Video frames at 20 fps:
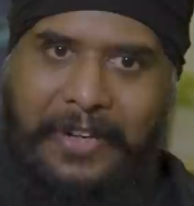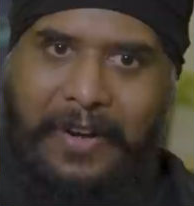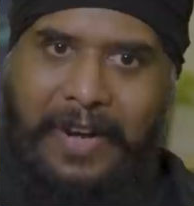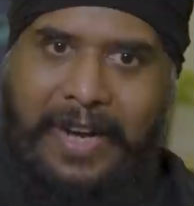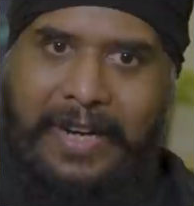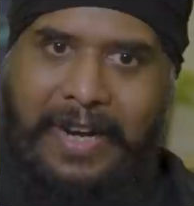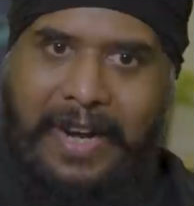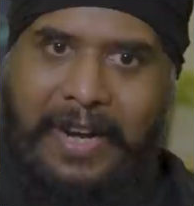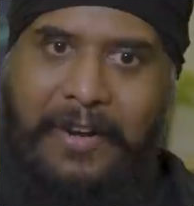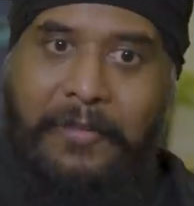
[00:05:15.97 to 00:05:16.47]
Like, you
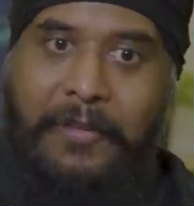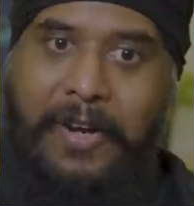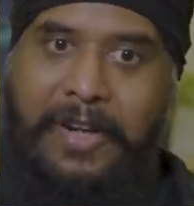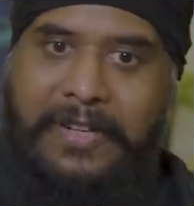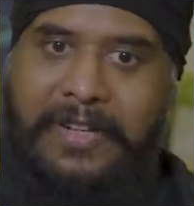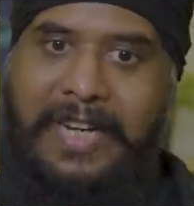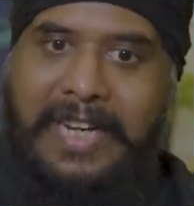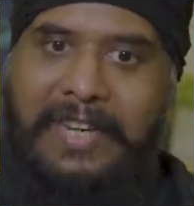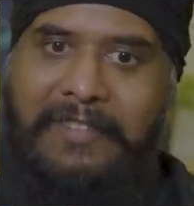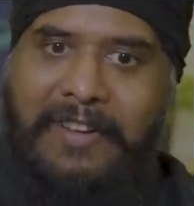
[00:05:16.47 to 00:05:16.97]
know, I
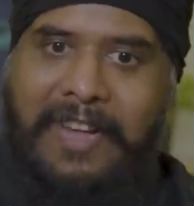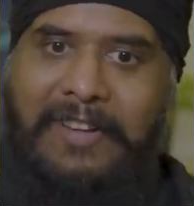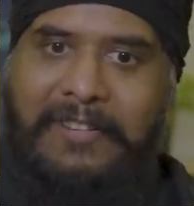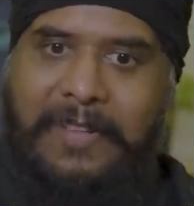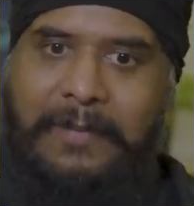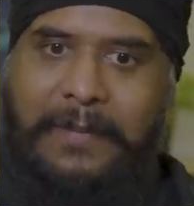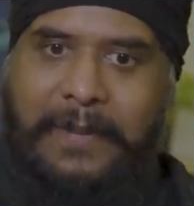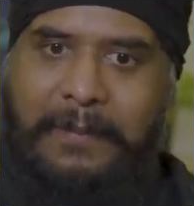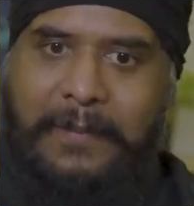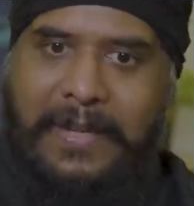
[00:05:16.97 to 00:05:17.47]
work really
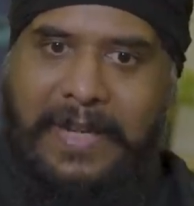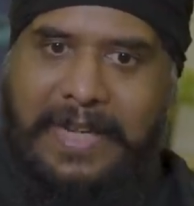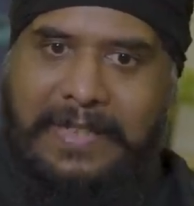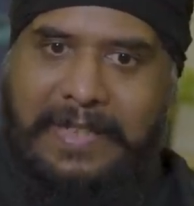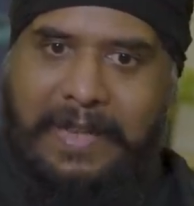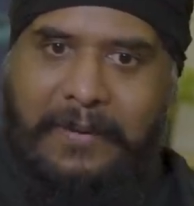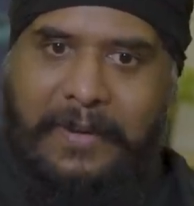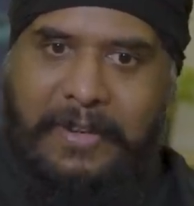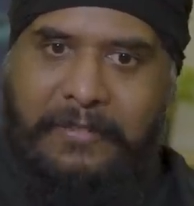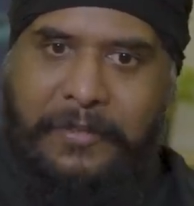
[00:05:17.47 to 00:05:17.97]
well with people like that.